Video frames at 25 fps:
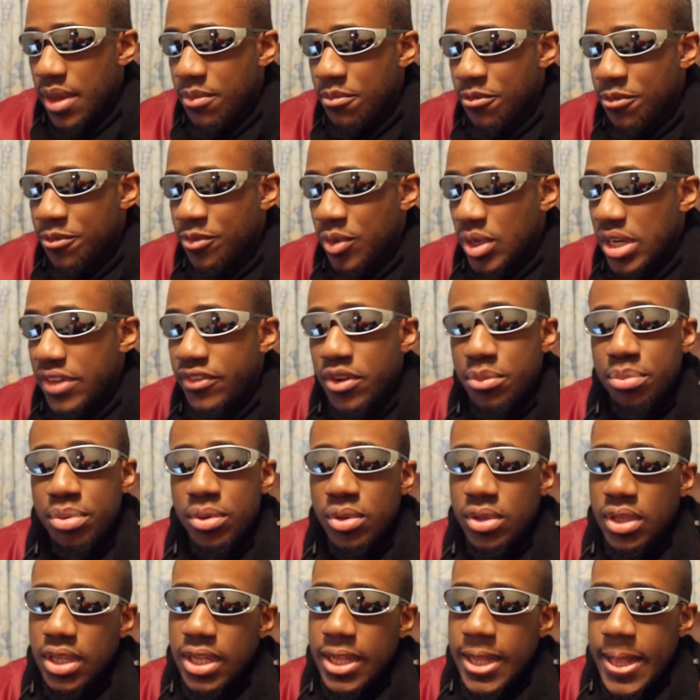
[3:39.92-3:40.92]
for
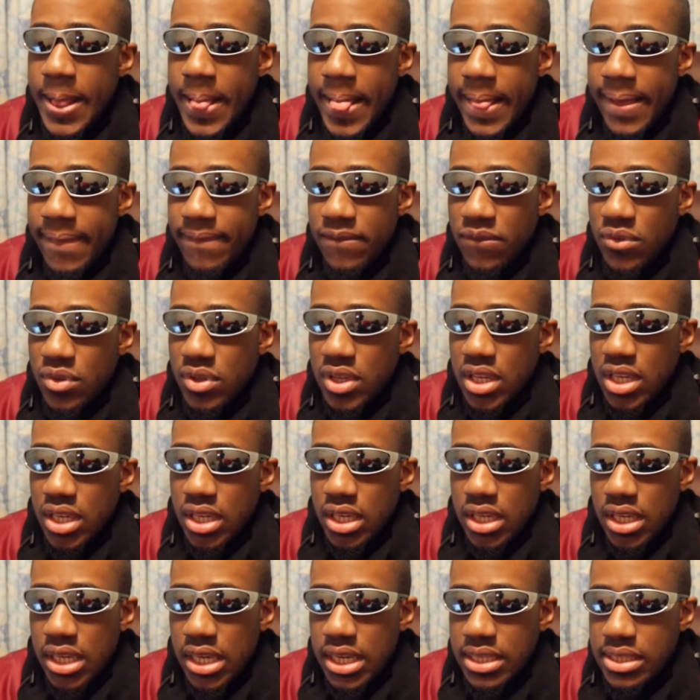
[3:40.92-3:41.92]
Liverpool.
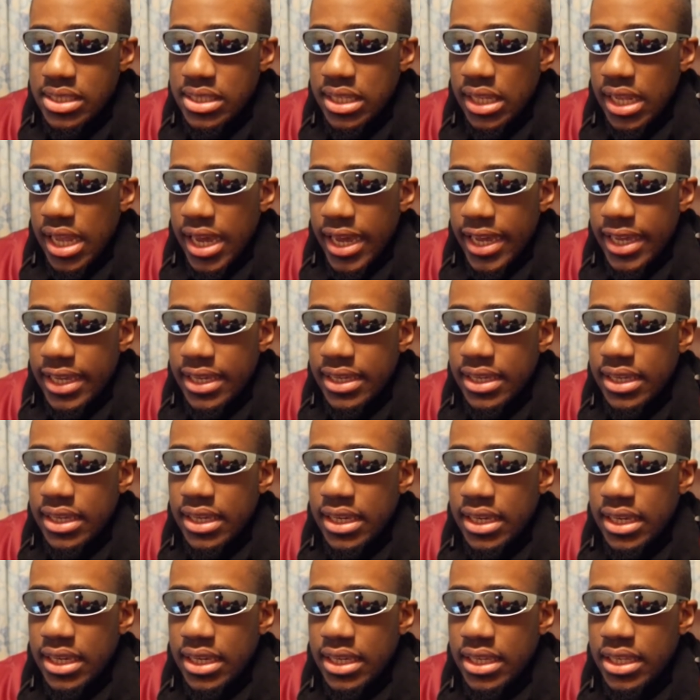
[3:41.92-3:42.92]
It's like
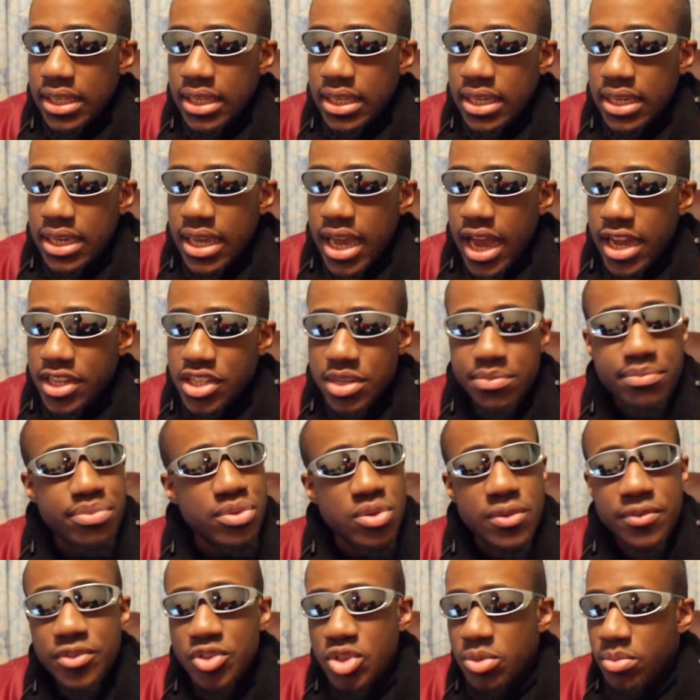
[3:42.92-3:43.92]
he has
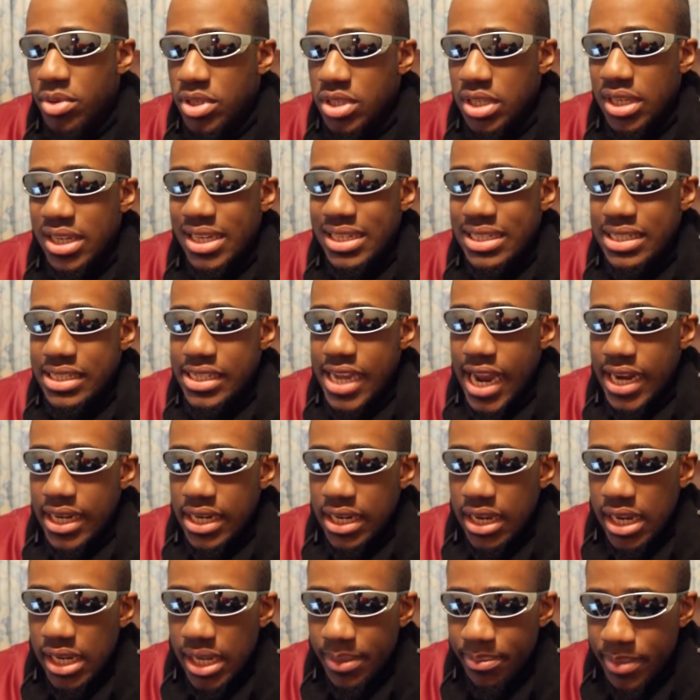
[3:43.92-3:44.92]
improved so much. His
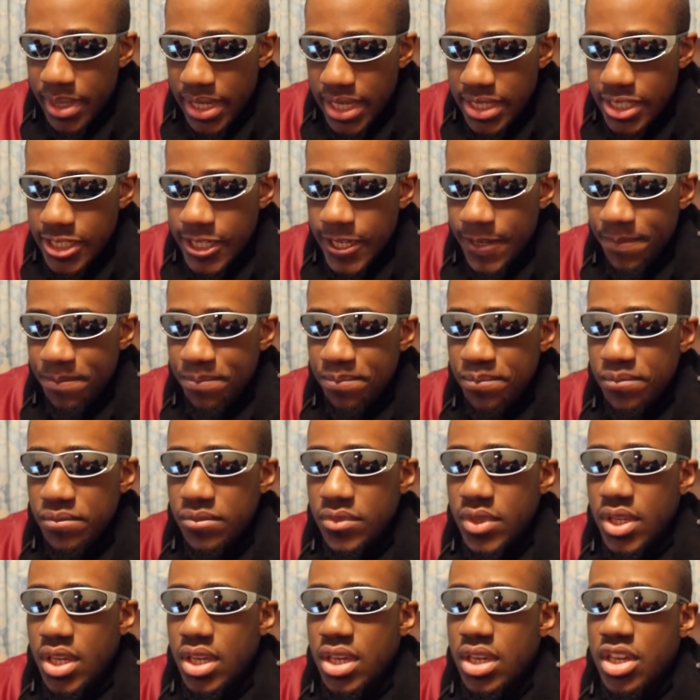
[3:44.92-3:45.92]
technical ability,
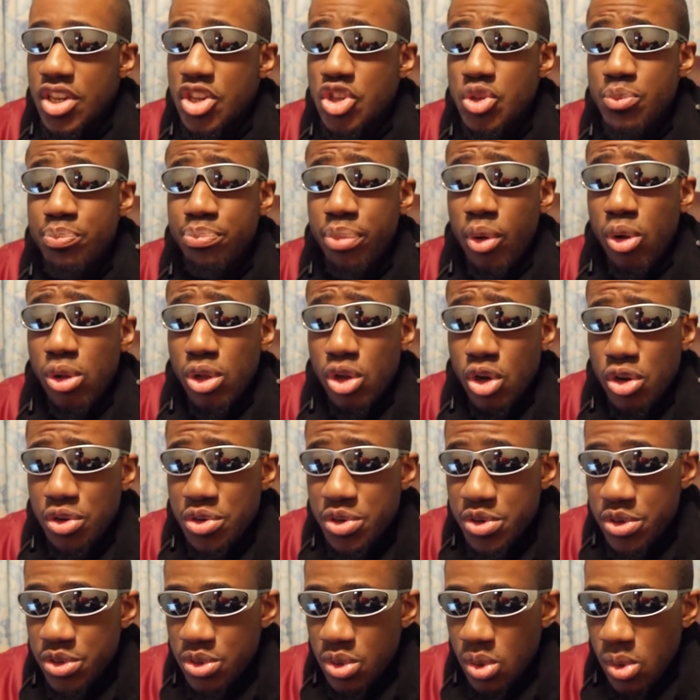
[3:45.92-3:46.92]
his ball
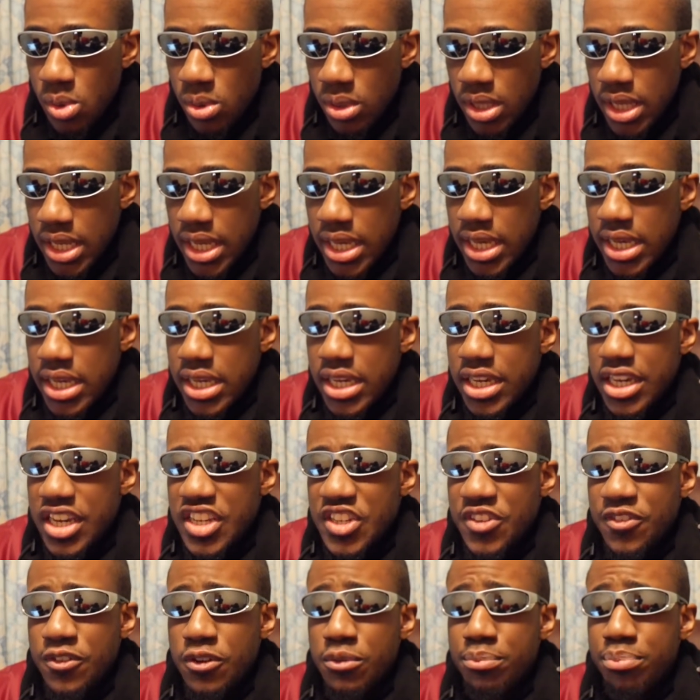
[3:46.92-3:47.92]
control,
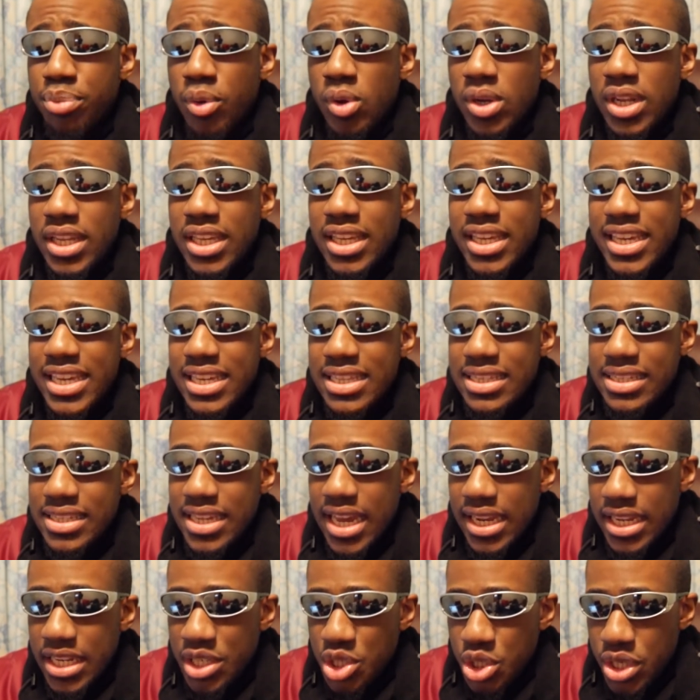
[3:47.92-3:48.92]
his footballing
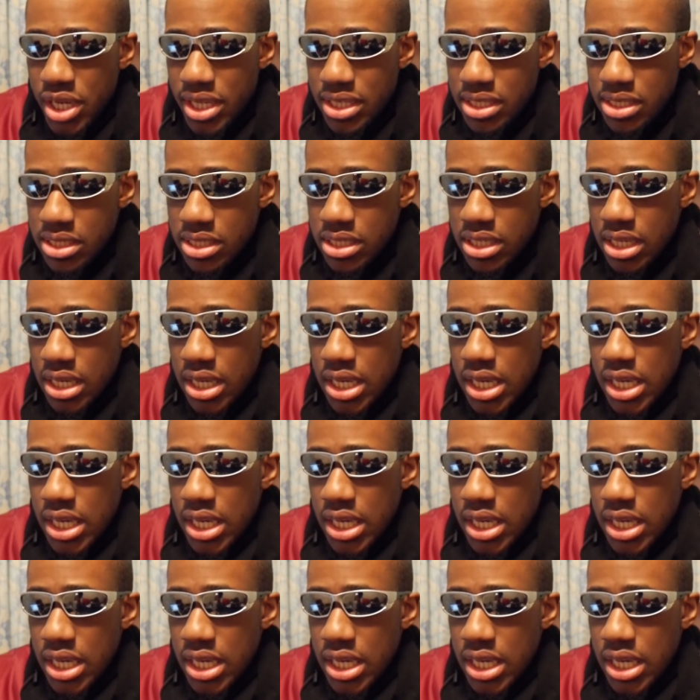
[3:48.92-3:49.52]
intelligence,